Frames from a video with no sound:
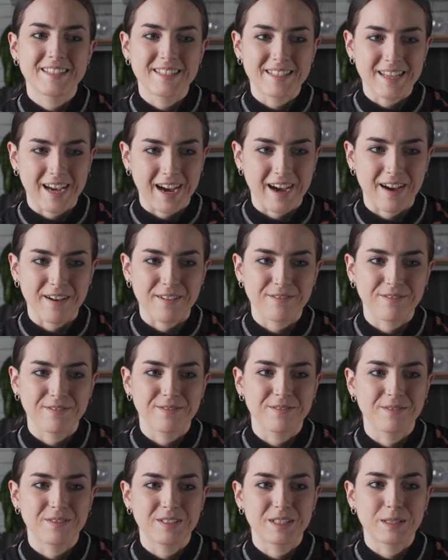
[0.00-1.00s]
to have
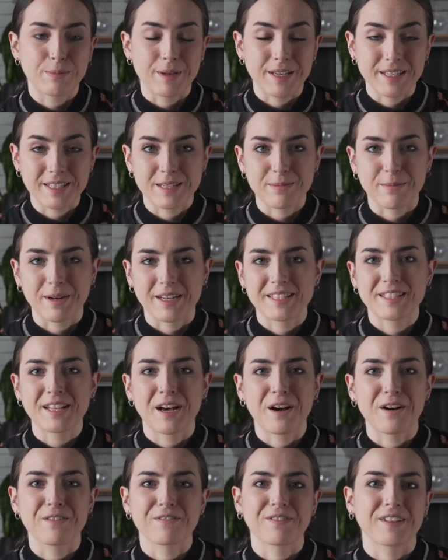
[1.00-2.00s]
space to
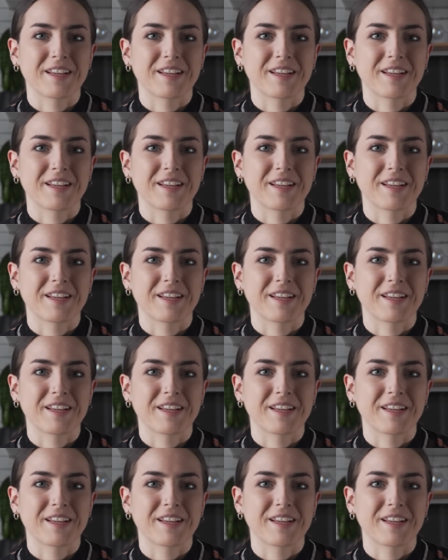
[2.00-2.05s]
myself.